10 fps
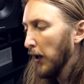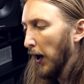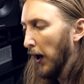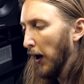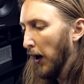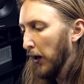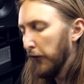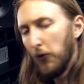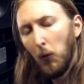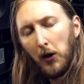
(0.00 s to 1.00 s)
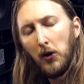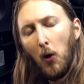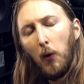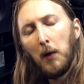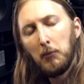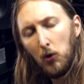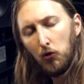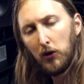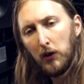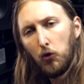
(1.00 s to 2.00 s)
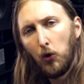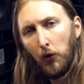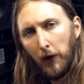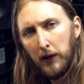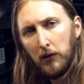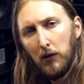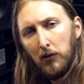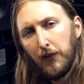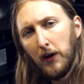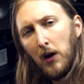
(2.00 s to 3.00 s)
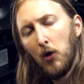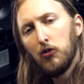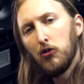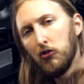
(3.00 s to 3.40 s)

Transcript: If you want to know what I'm using to create these videos,